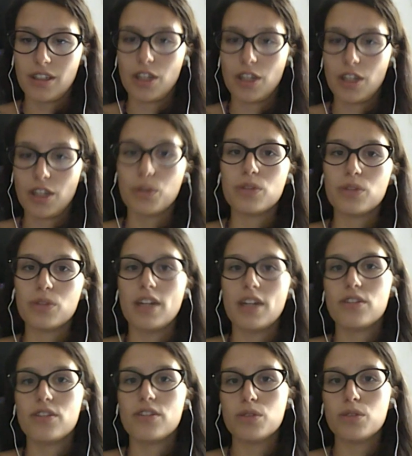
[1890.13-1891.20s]
And what do they
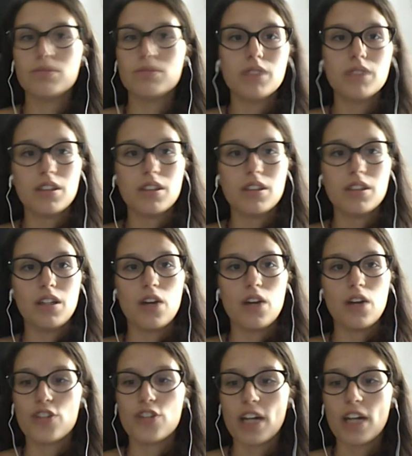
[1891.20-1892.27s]
assume a
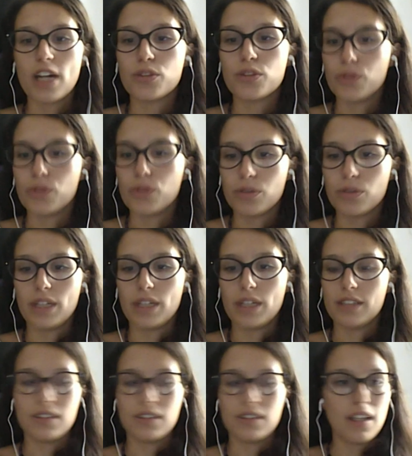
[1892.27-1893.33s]
child should do?
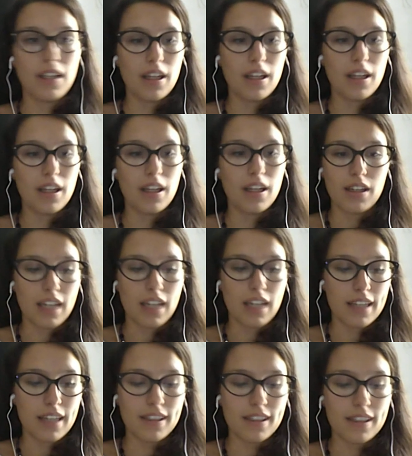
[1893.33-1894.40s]

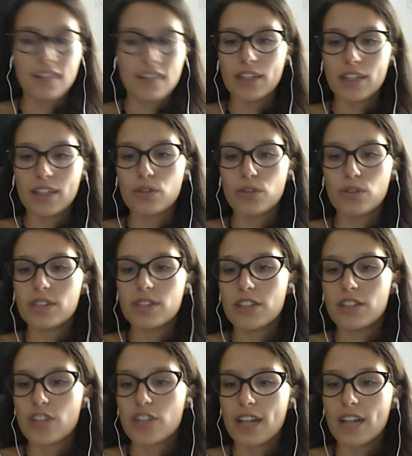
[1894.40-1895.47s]
And then they don't see their
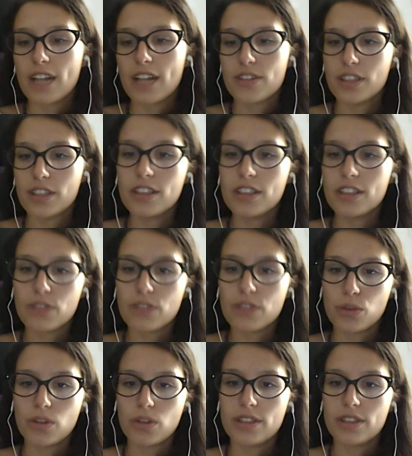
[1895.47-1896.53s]
child as an
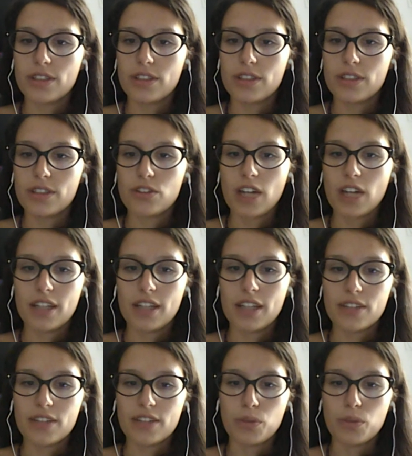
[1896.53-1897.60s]
individual. They see the child
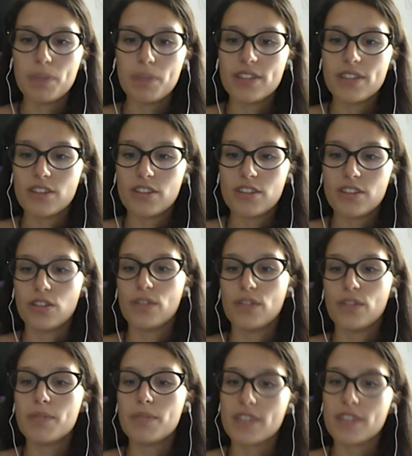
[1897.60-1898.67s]
as a repetition of
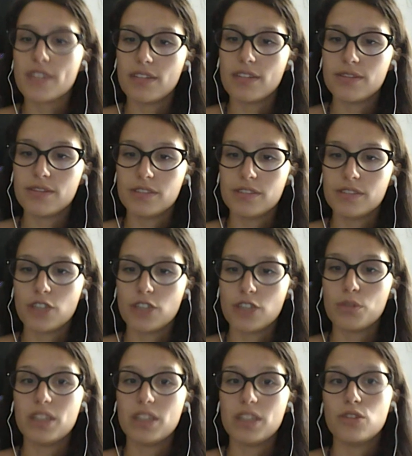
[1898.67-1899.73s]
themselves that
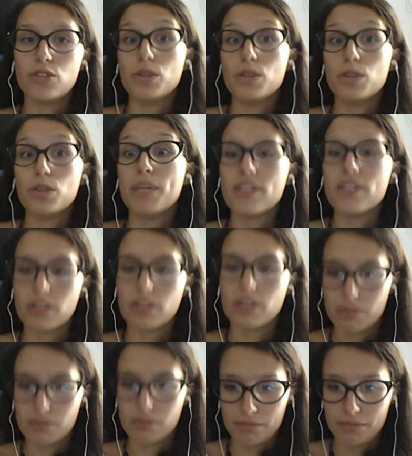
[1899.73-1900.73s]
should do it better.